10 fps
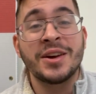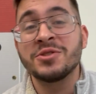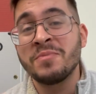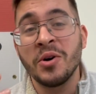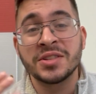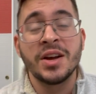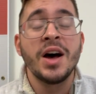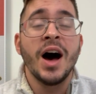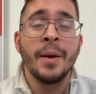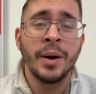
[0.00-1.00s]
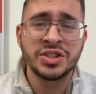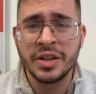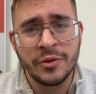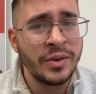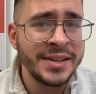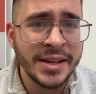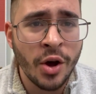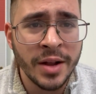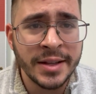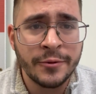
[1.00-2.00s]
because we post a bunch of different real estate
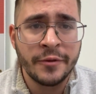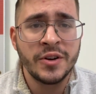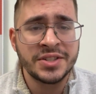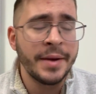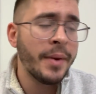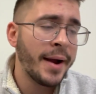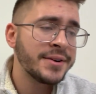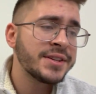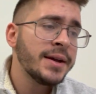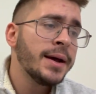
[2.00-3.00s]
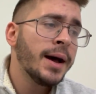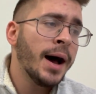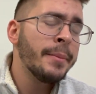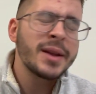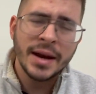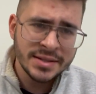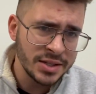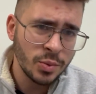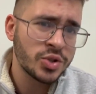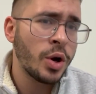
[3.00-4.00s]
content for first-time buyers, but get a
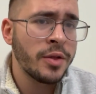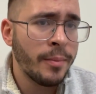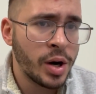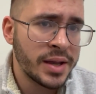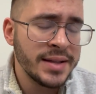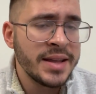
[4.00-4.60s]
sense of what's going on in the market.